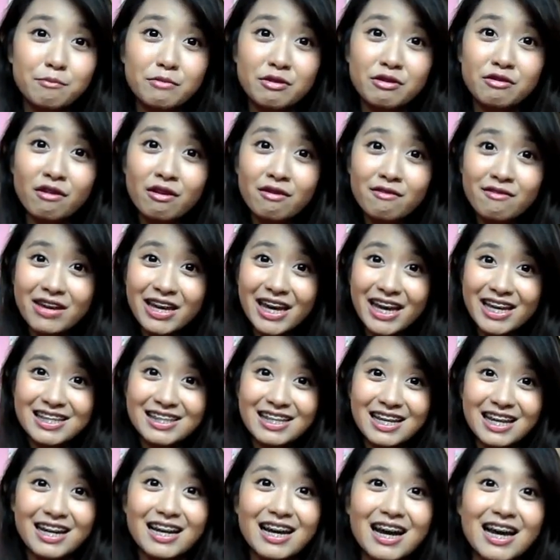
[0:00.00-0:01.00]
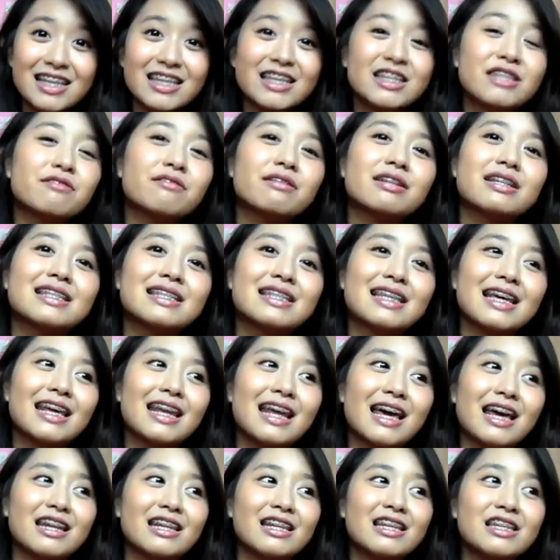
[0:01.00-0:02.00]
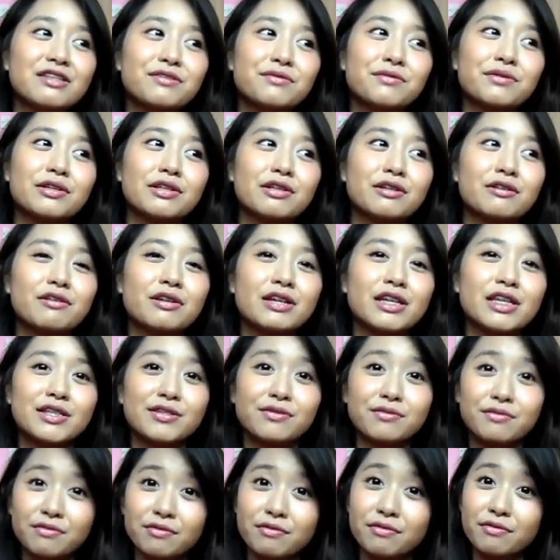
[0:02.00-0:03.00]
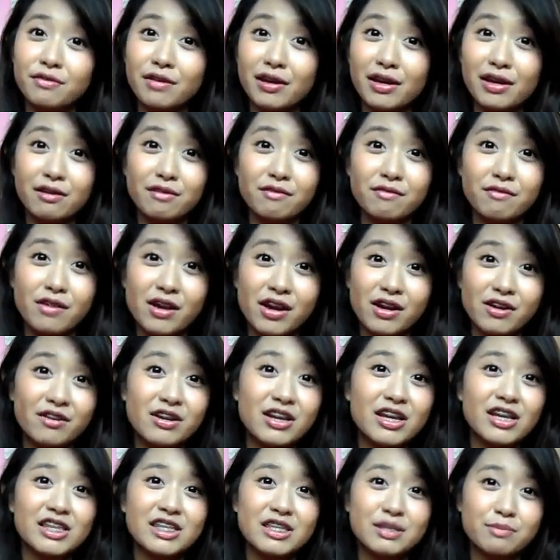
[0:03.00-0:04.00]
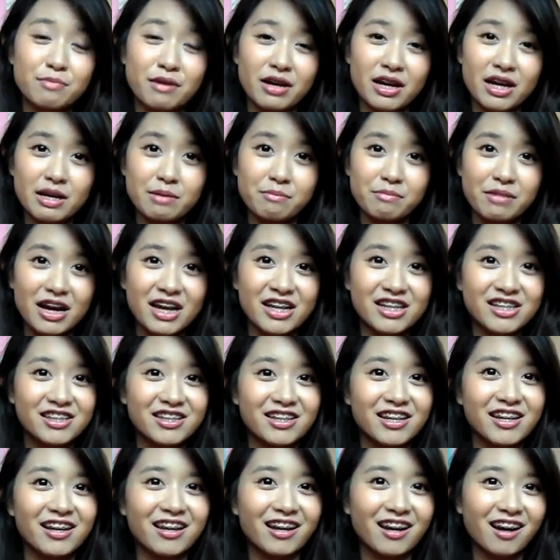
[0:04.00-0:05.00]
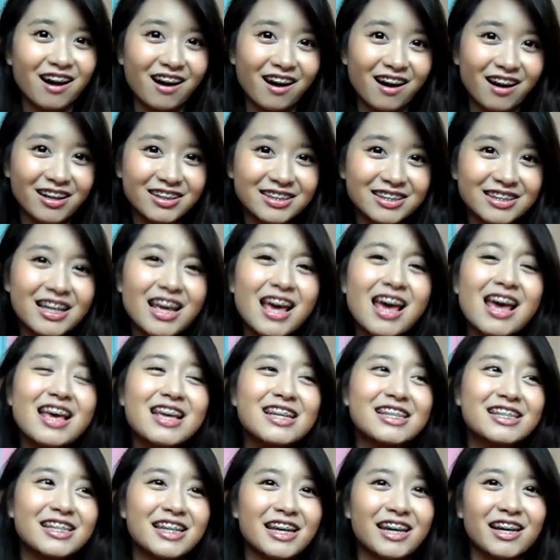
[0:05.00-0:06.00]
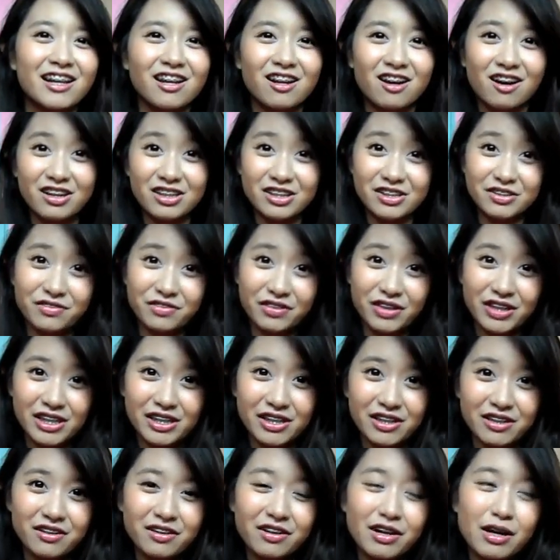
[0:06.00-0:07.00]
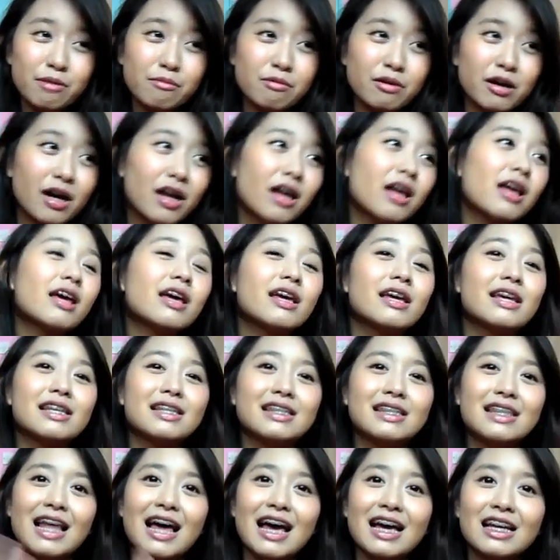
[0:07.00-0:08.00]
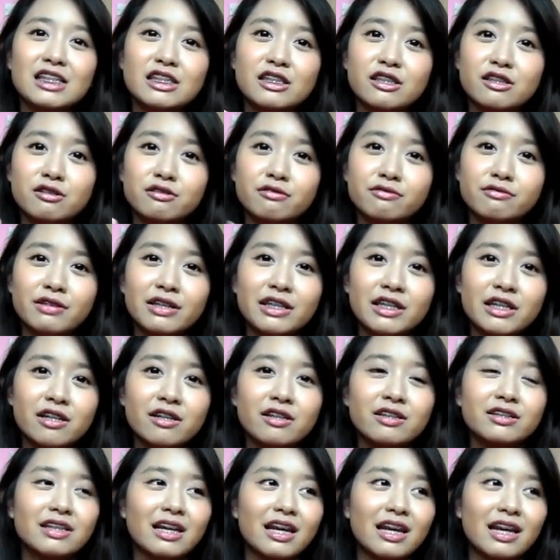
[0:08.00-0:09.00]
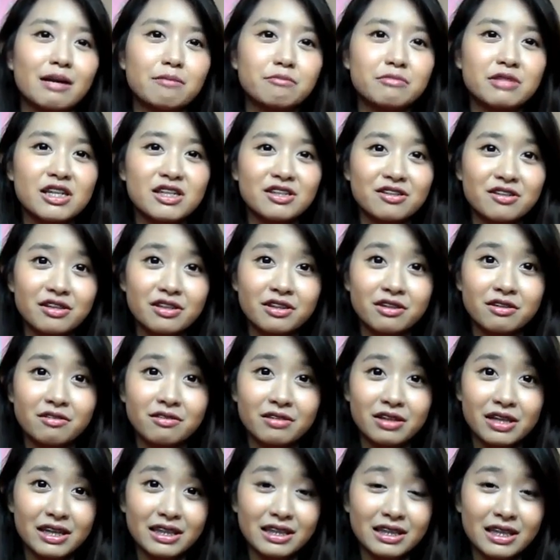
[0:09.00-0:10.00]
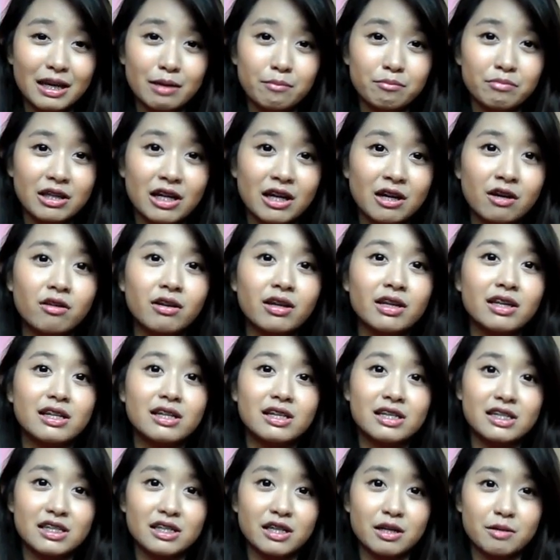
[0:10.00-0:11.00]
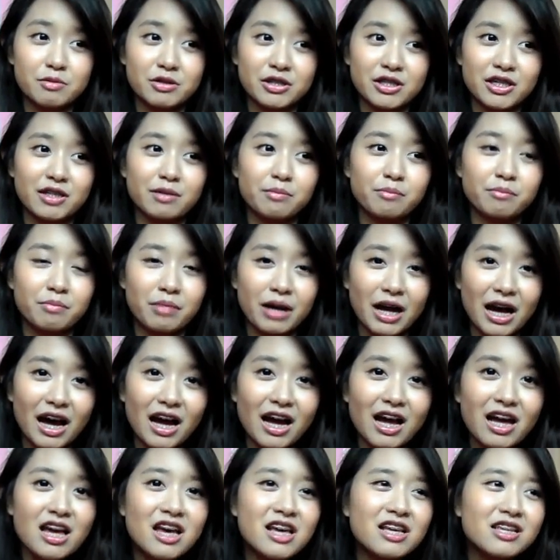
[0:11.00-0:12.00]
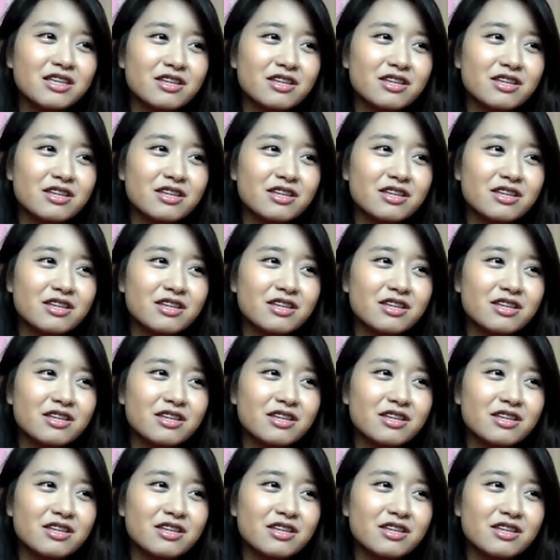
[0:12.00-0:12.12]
And before we get started, I just want to say that this video is very inspired by shaycarl's loss video about his last two videos, and I'm just going to link them down in the description bar.